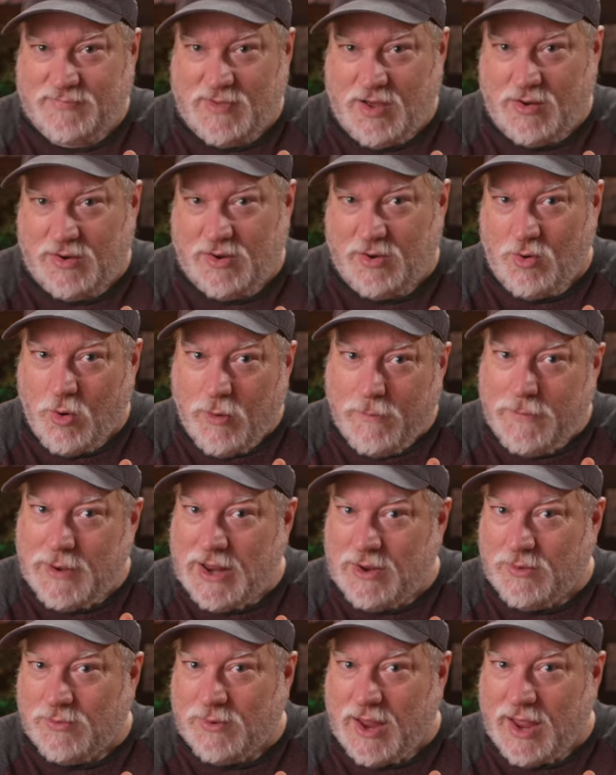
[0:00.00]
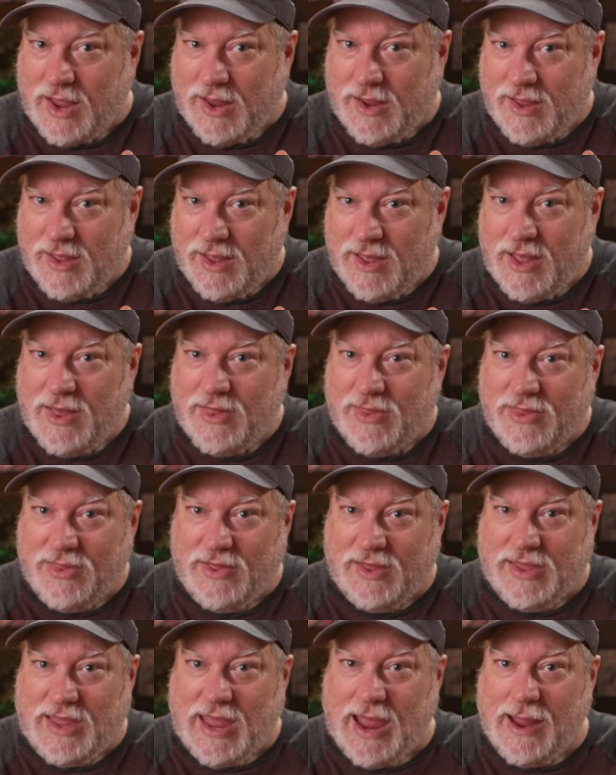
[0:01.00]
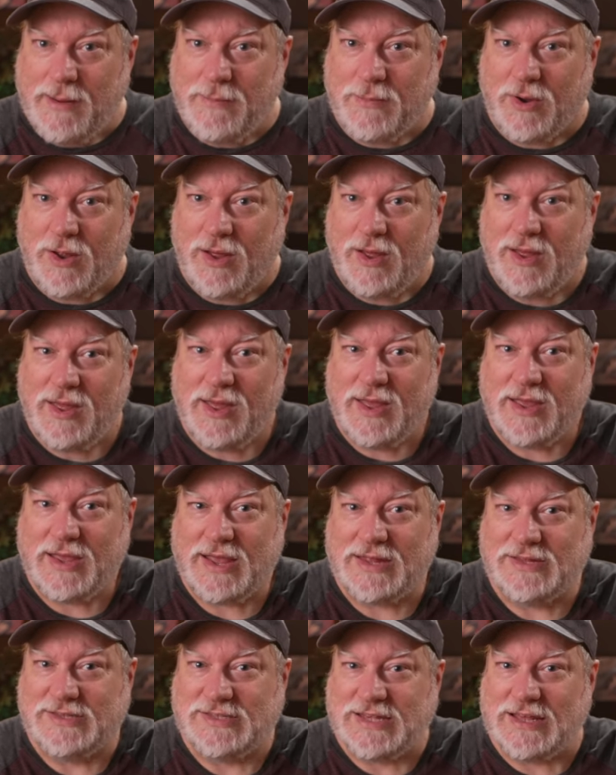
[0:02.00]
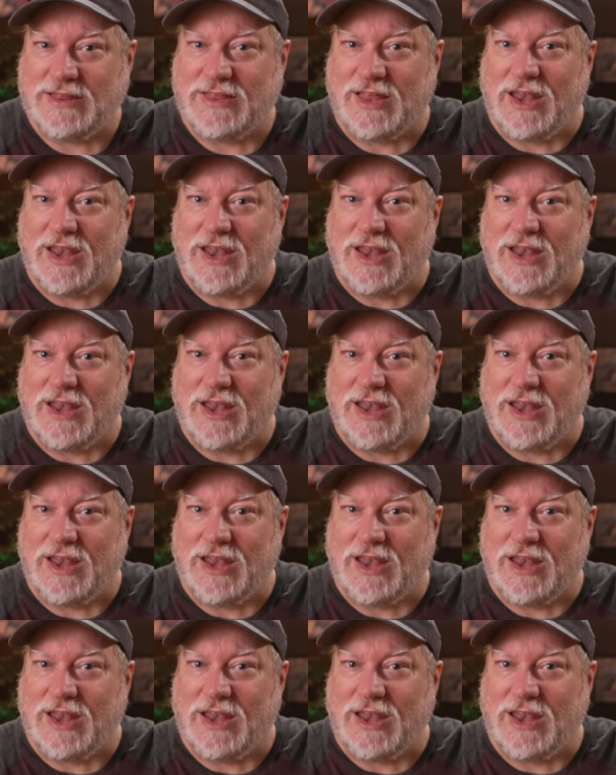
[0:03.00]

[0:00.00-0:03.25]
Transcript: On an orbiting rig, the camera can see the